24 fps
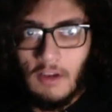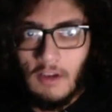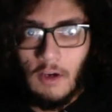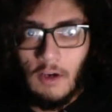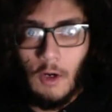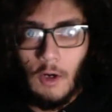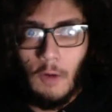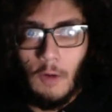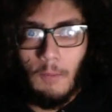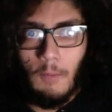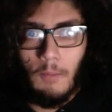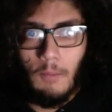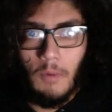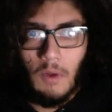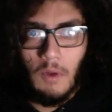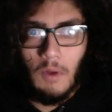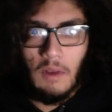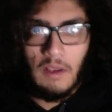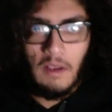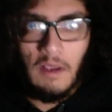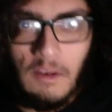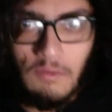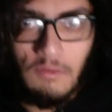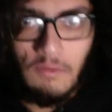But
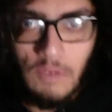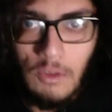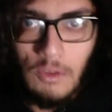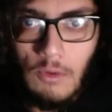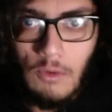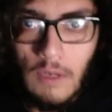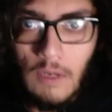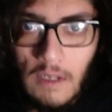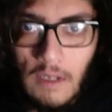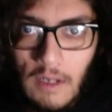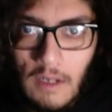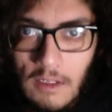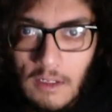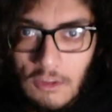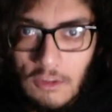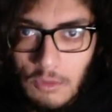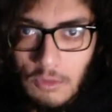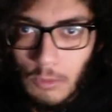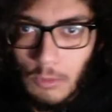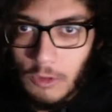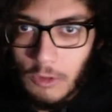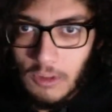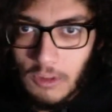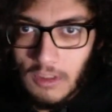like, if you do want to cancel
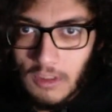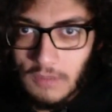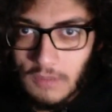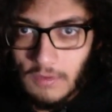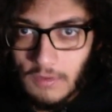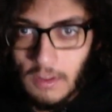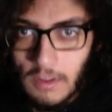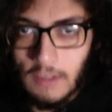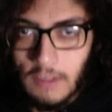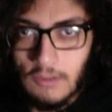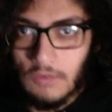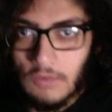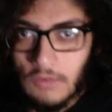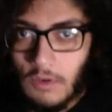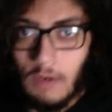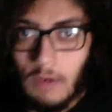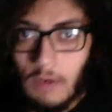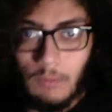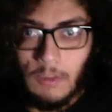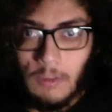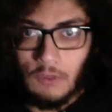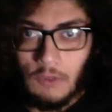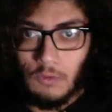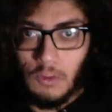me, that's fine. Just follow
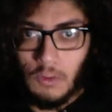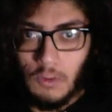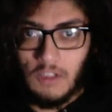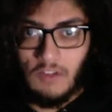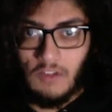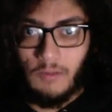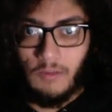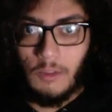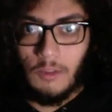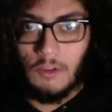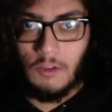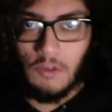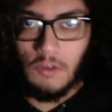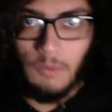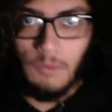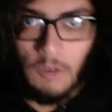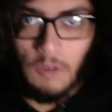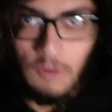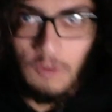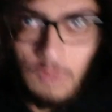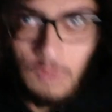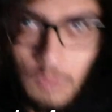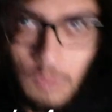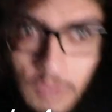my Twitch. I've been streaming
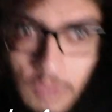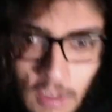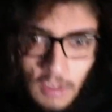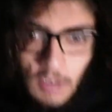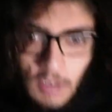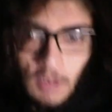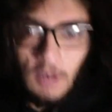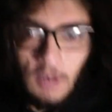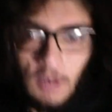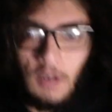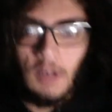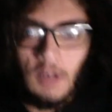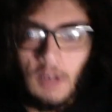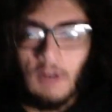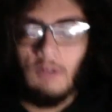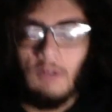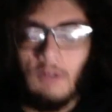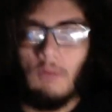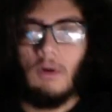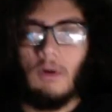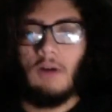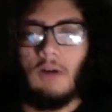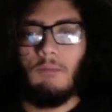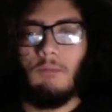on Twitch. I don't know
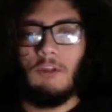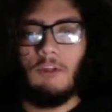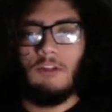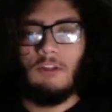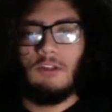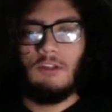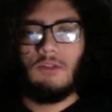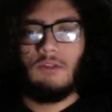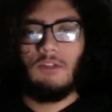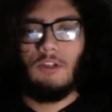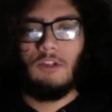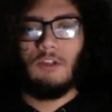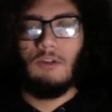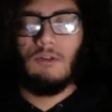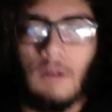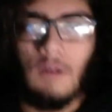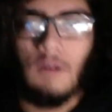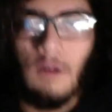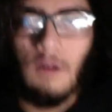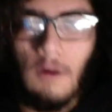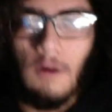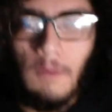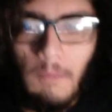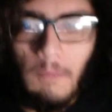why I made this video.
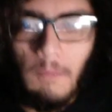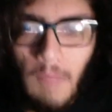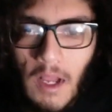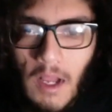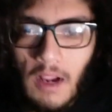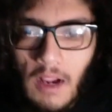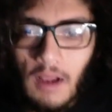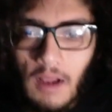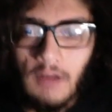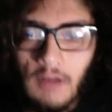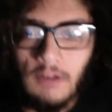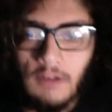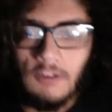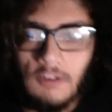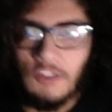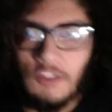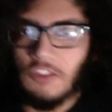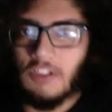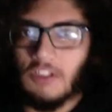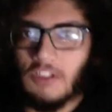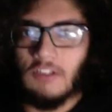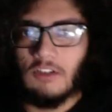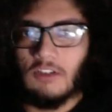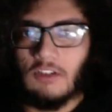I kind of just
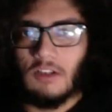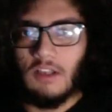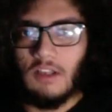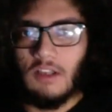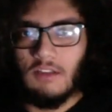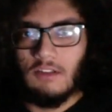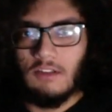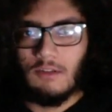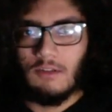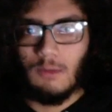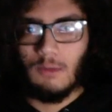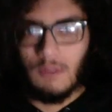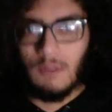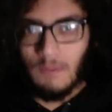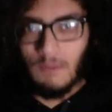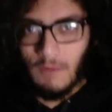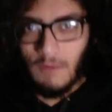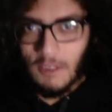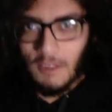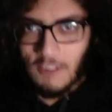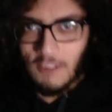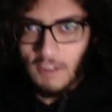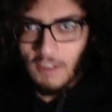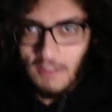needed to get these thoughts in my
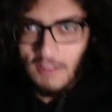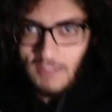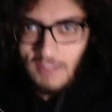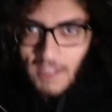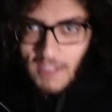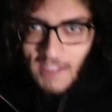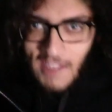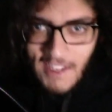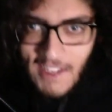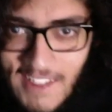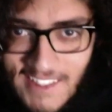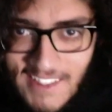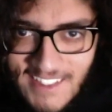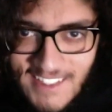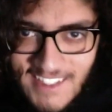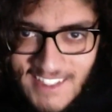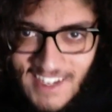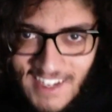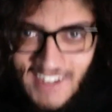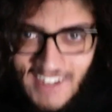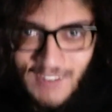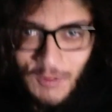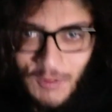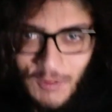chest. This is
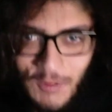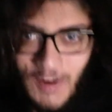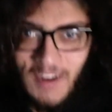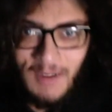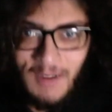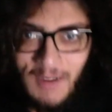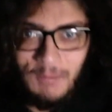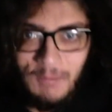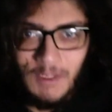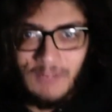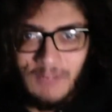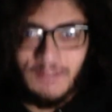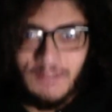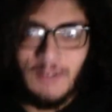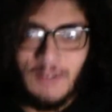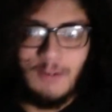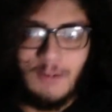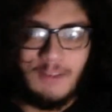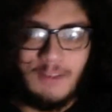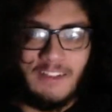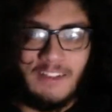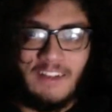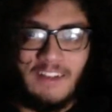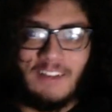kind of why I make
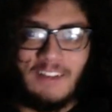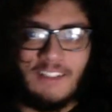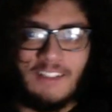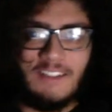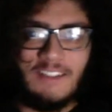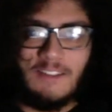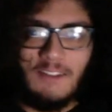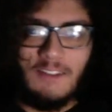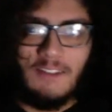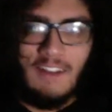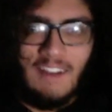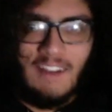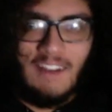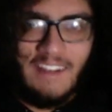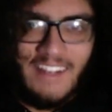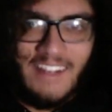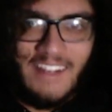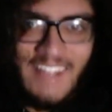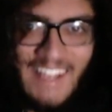videos now, just to like,